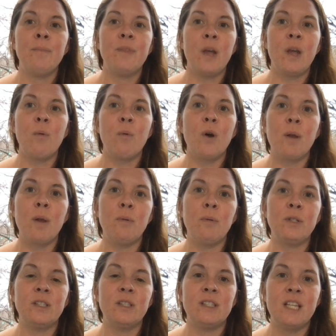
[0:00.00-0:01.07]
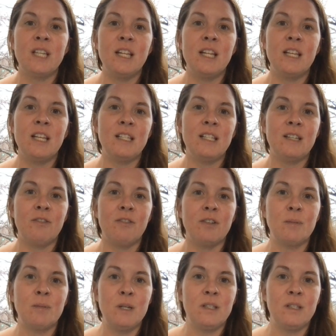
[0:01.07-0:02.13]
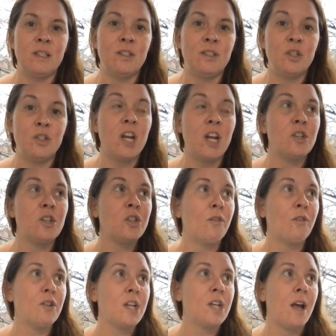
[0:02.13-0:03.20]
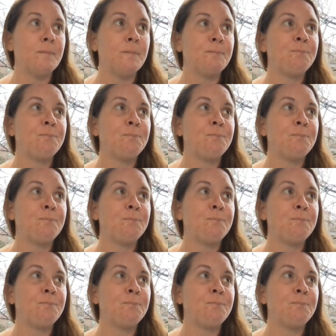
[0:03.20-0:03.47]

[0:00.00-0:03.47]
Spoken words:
they were able to see these different species change over time.